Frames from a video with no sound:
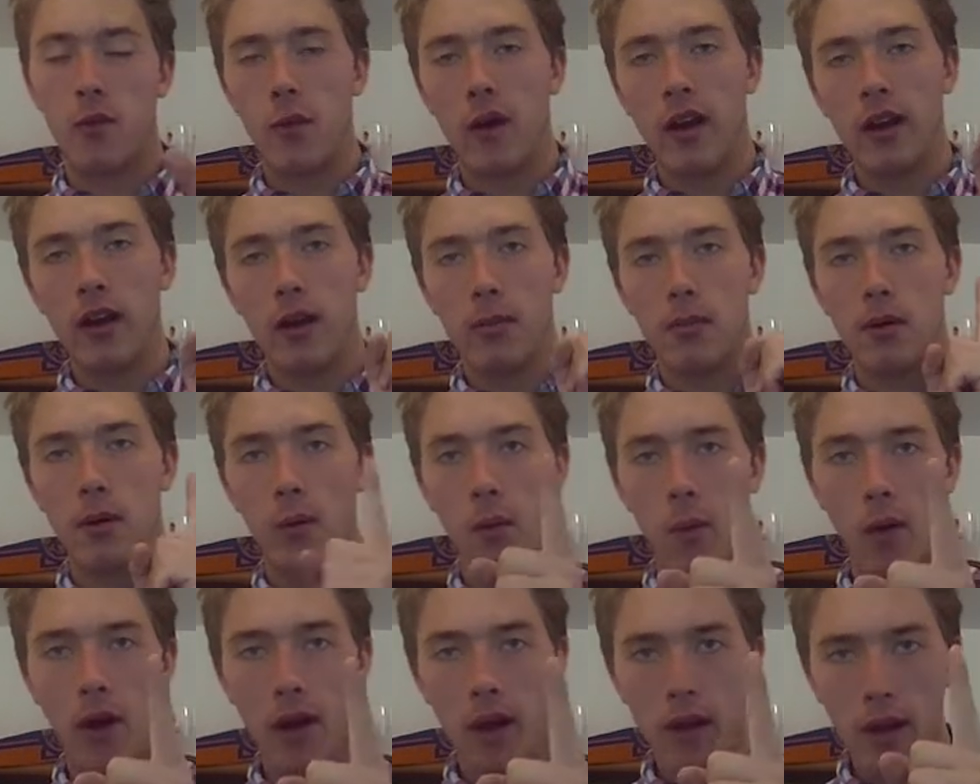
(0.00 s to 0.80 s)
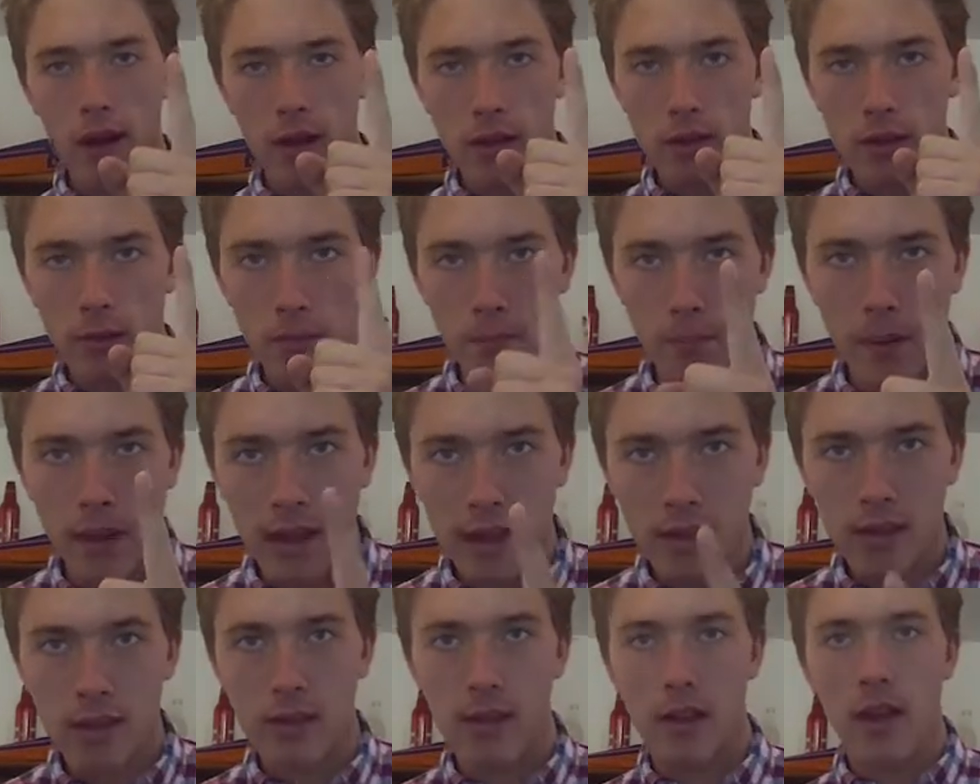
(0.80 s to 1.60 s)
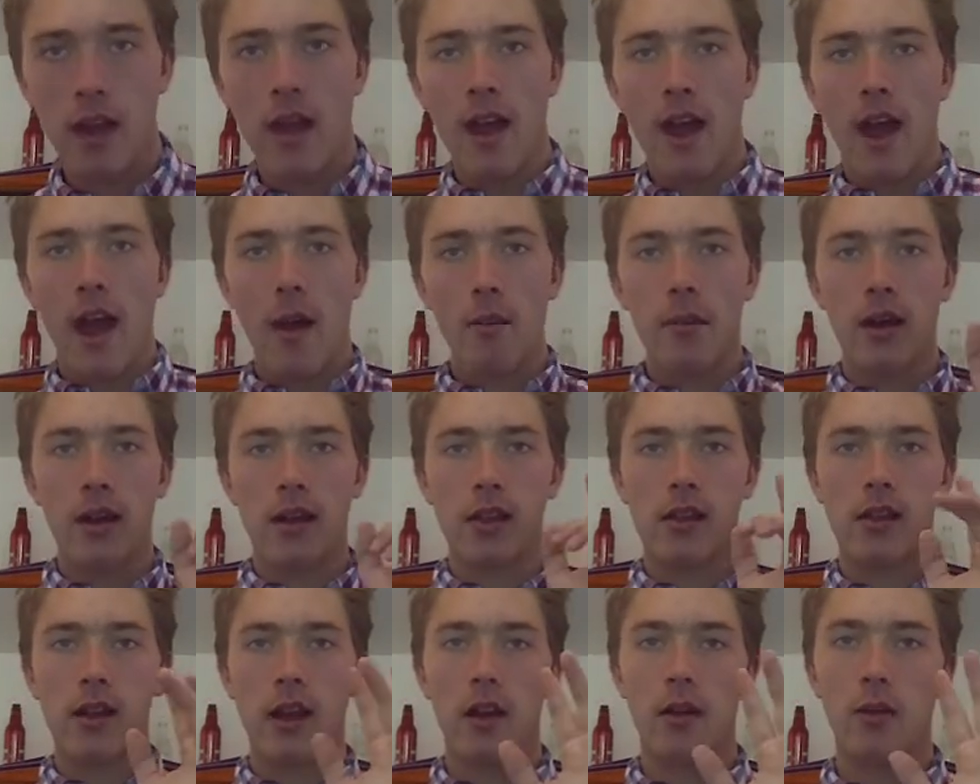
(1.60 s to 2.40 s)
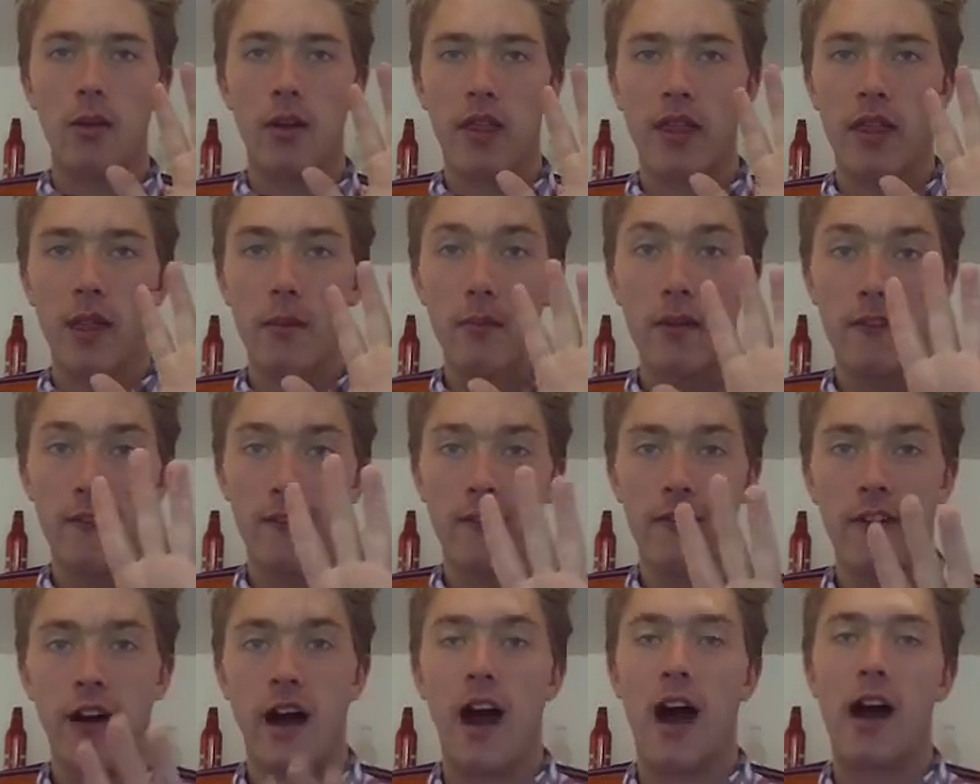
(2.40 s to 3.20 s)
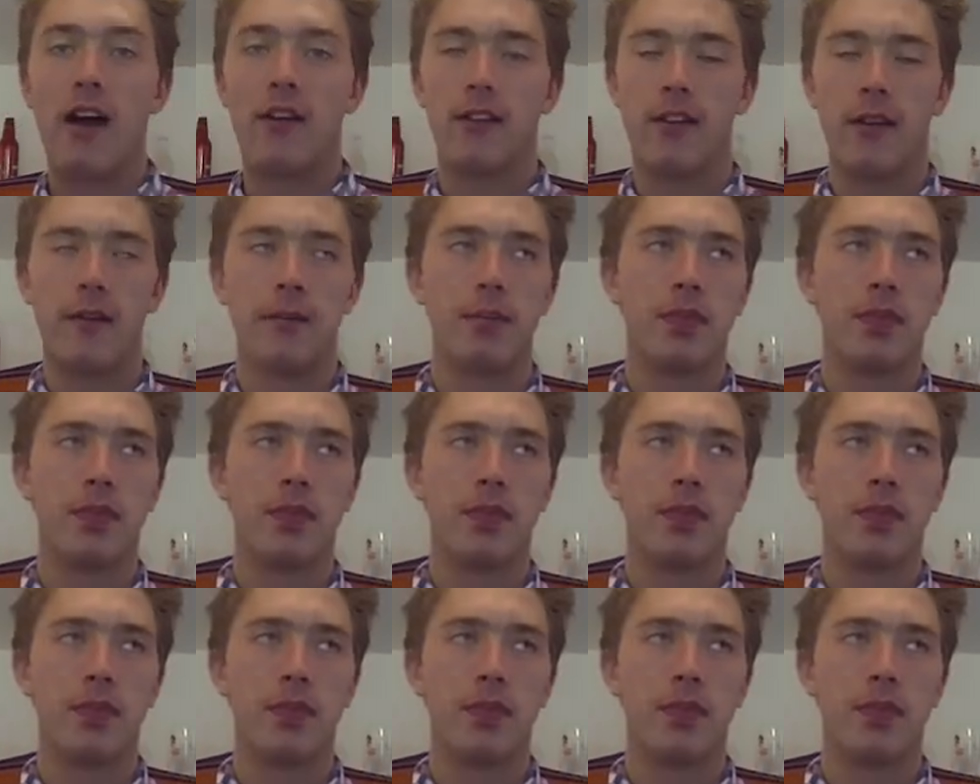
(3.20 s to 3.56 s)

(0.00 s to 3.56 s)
where number 1 is the best. I'm gonna start with number 5.